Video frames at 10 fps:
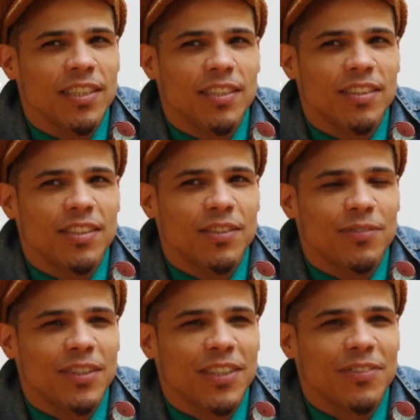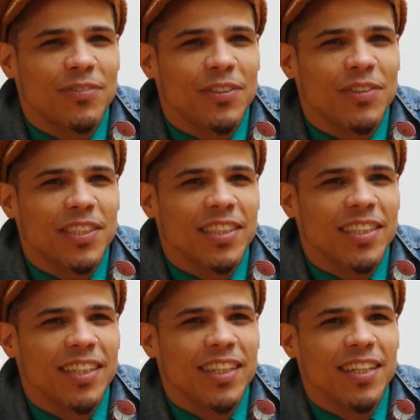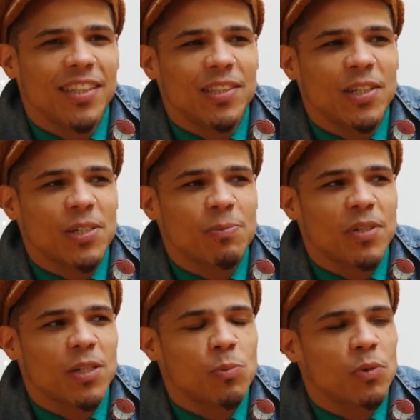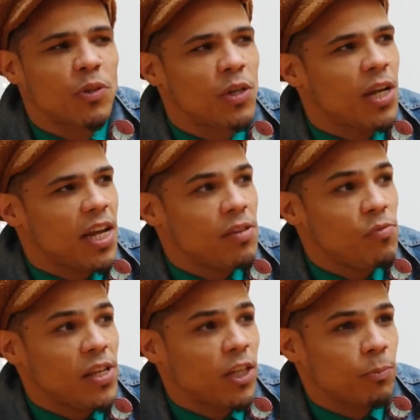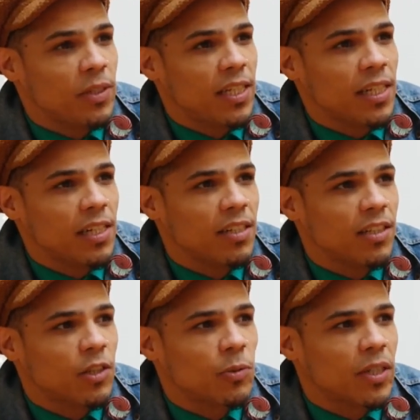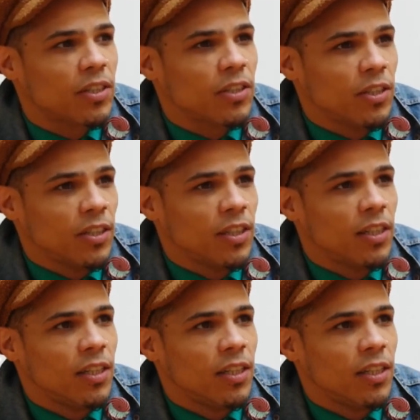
It's a very confusing circumstance, but in this particular situation,